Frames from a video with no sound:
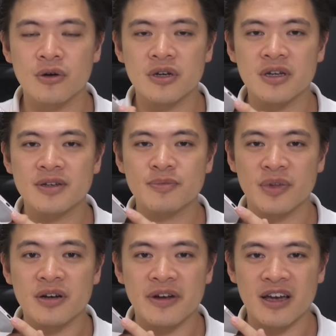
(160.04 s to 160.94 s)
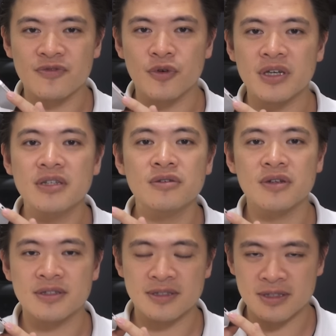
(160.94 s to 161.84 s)
you're gonna plug your headphone into
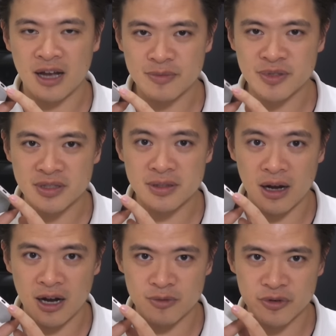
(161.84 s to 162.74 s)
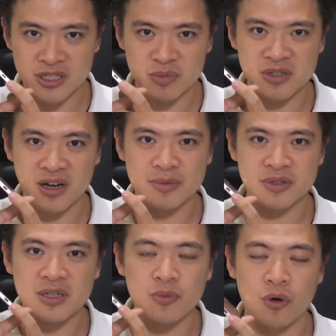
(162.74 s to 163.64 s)
the USB
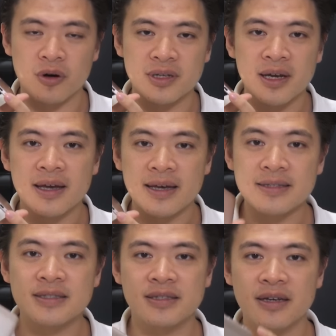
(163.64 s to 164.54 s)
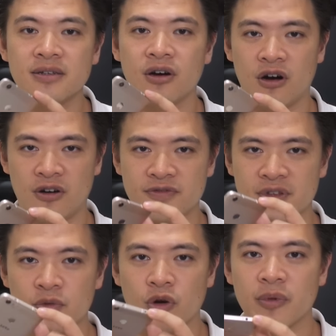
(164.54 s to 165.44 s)
Type-C port instead of
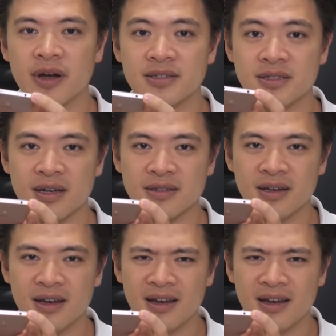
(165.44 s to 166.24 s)
the normal headset.